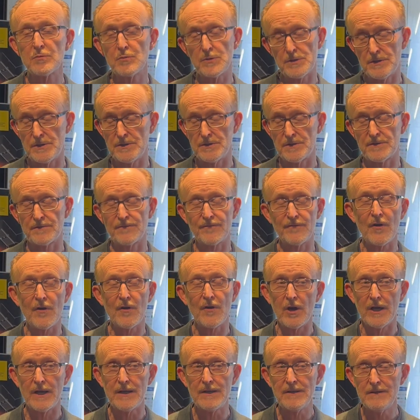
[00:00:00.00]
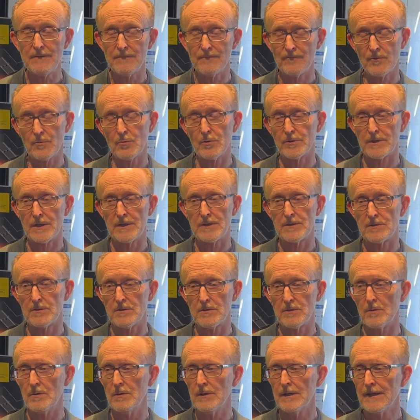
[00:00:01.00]
which is fine for what they
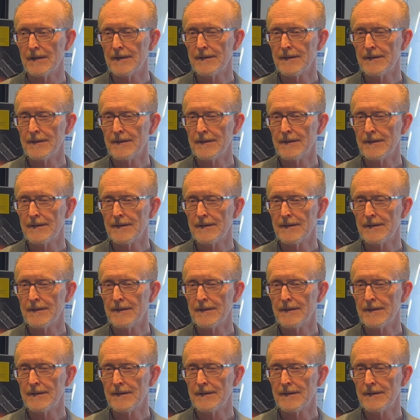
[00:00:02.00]
do.